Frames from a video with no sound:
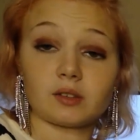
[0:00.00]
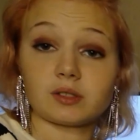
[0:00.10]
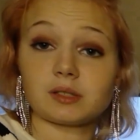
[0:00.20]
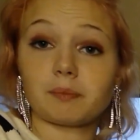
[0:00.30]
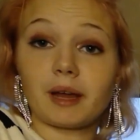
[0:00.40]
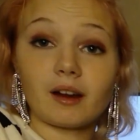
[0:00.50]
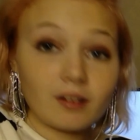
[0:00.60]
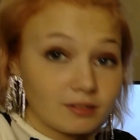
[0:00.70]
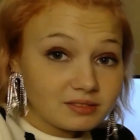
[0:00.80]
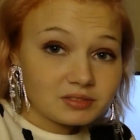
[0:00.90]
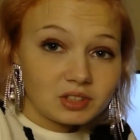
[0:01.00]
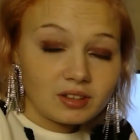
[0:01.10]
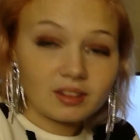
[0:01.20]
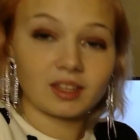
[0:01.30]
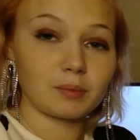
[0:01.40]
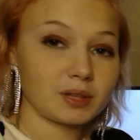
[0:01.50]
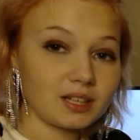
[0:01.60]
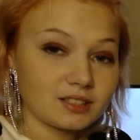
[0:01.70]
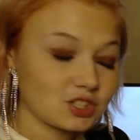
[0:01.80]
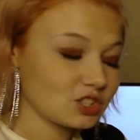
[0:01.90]
spare the
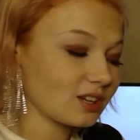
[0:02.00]
bleach.